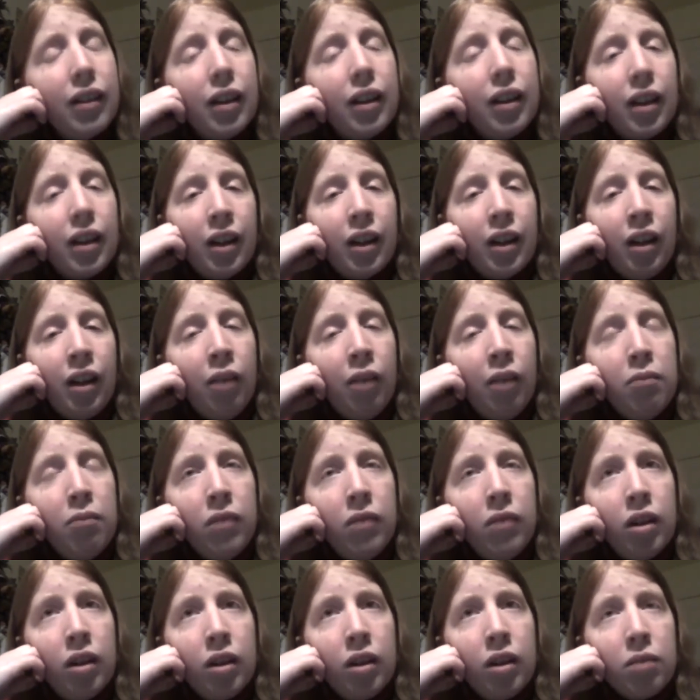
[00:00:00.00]
Um,
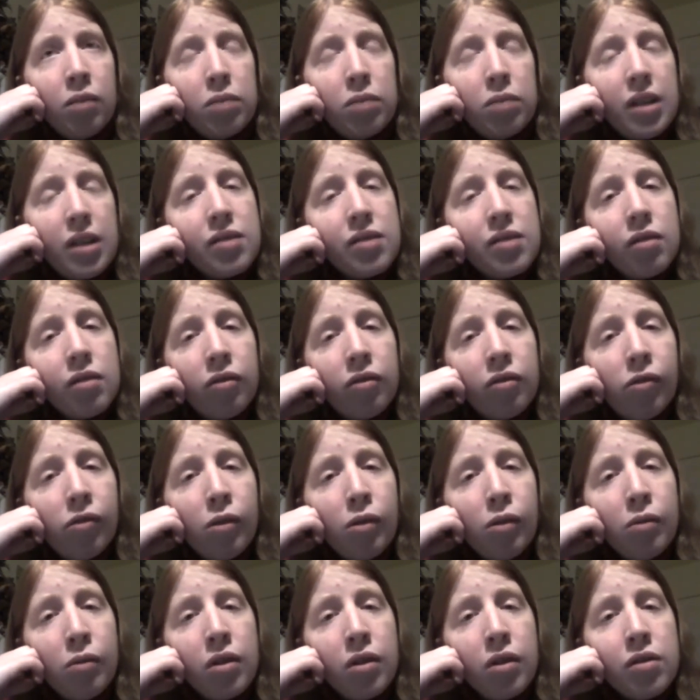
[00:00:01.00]
Please look
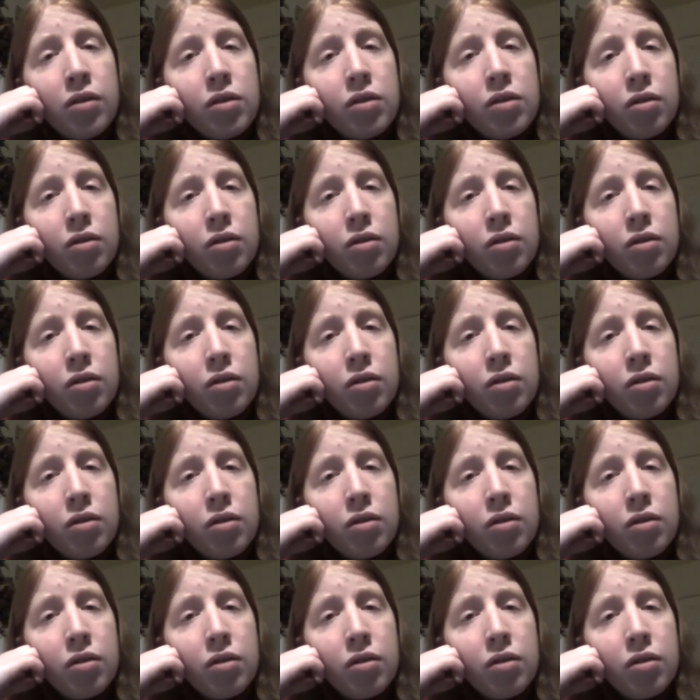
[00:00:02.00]
forward